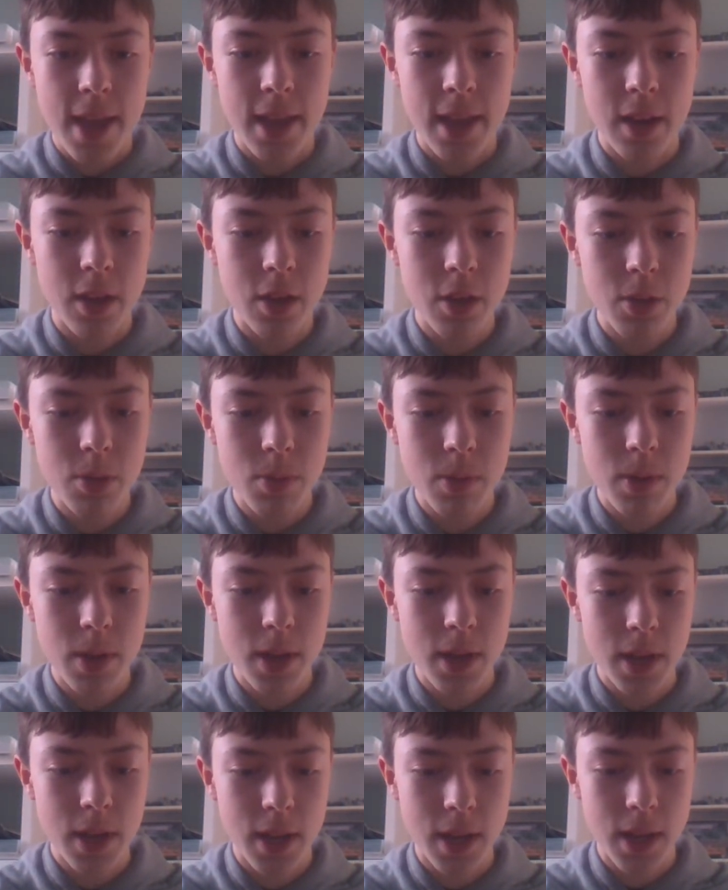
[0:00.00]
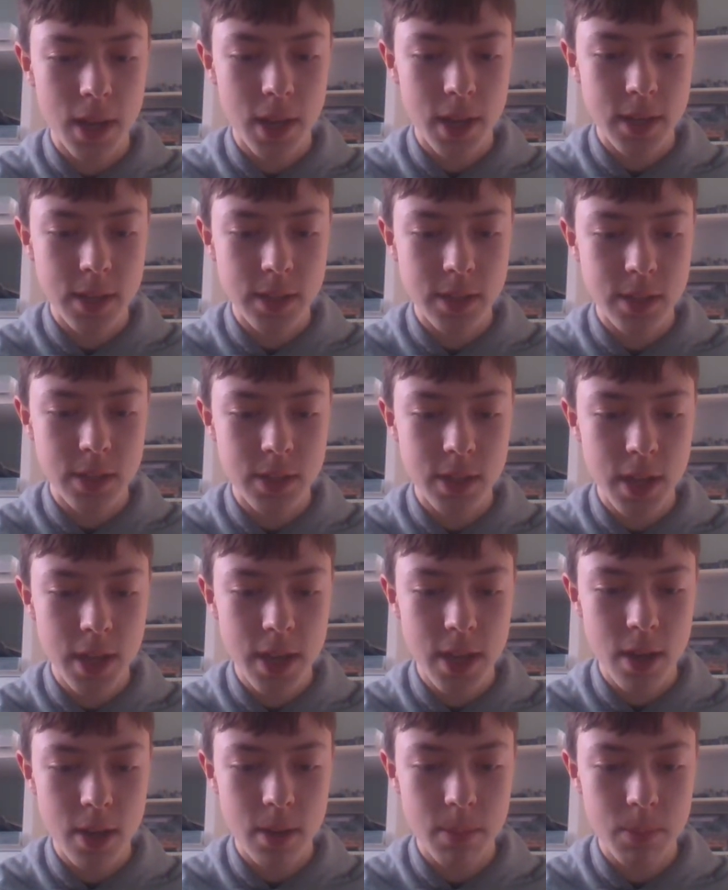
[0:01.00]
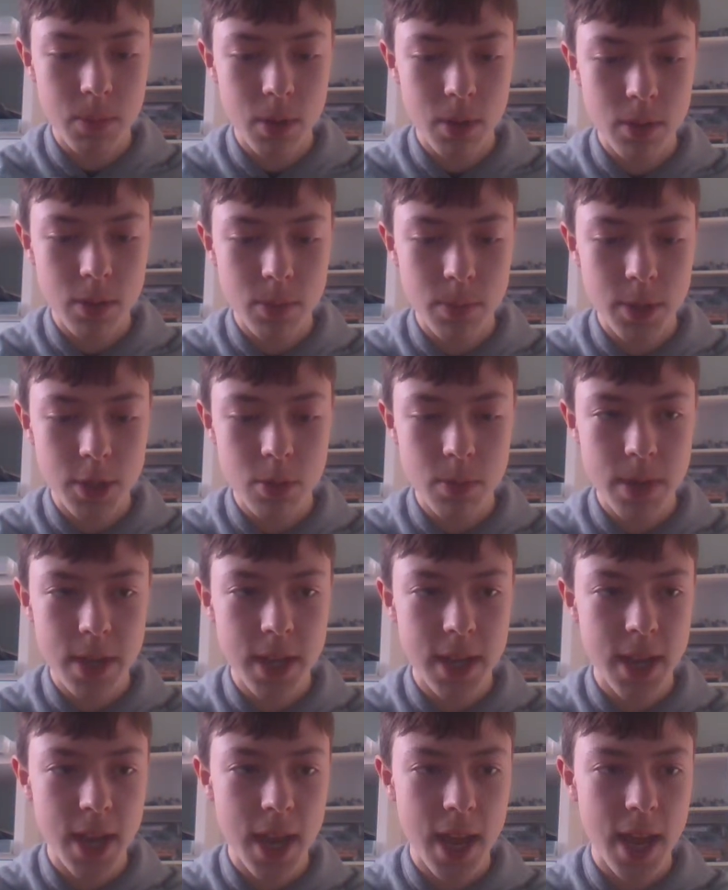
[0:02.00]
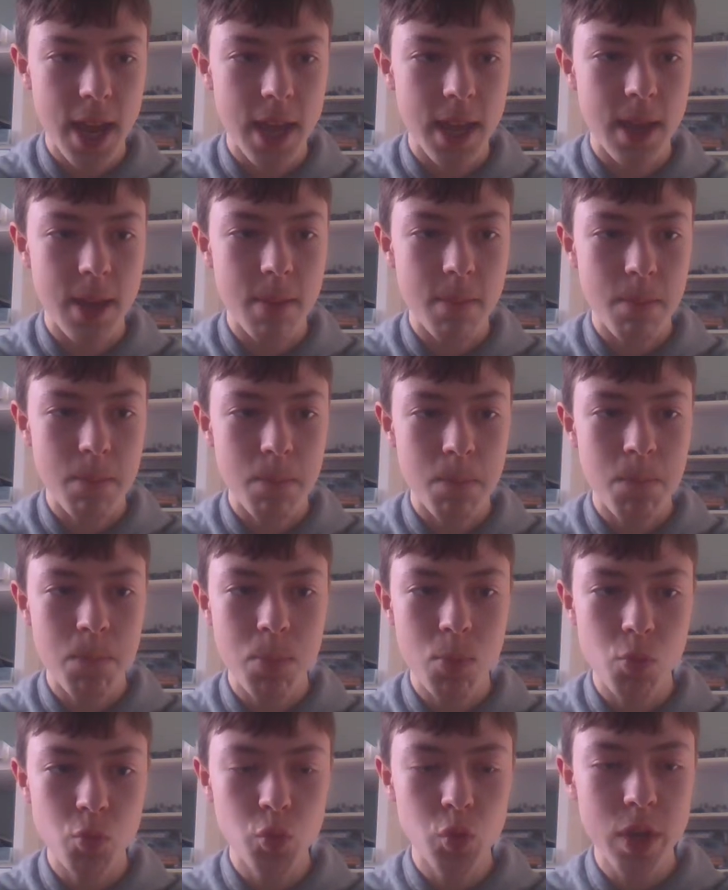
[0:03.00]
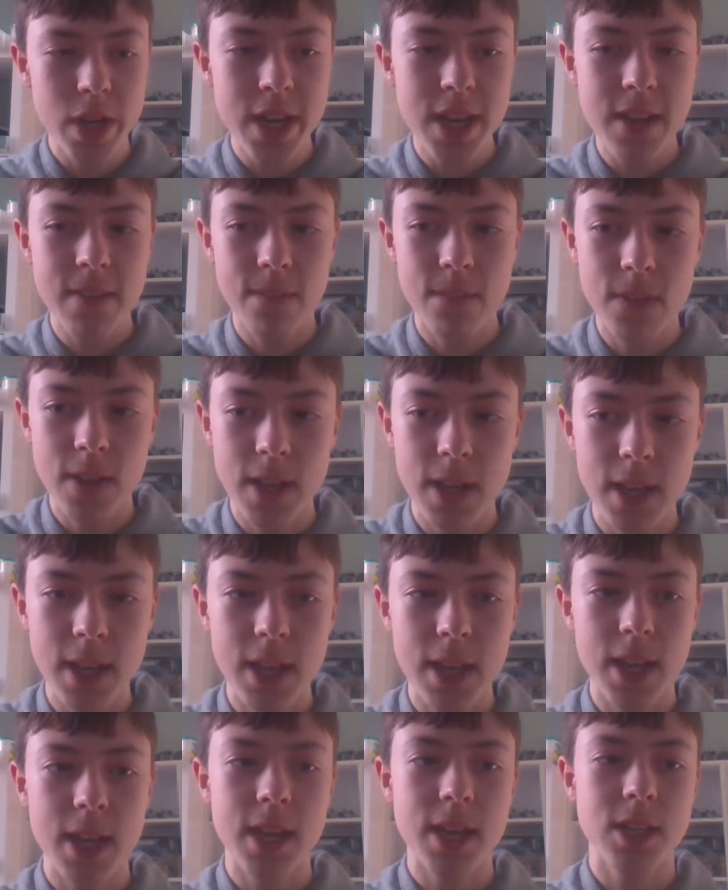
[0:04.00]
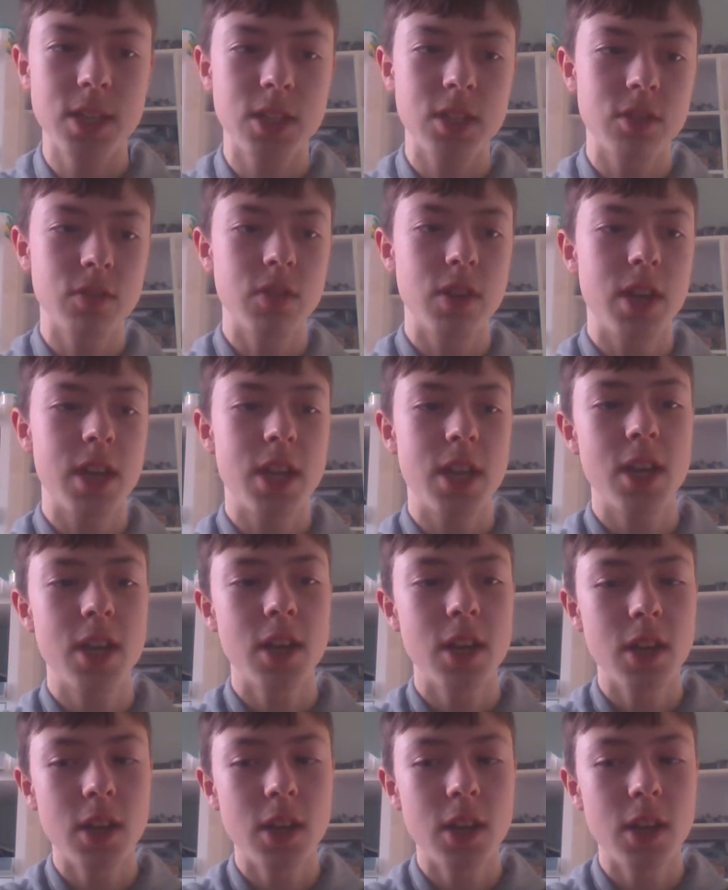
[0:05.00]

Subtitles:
Hello, and today I'm going to be doing a brief history,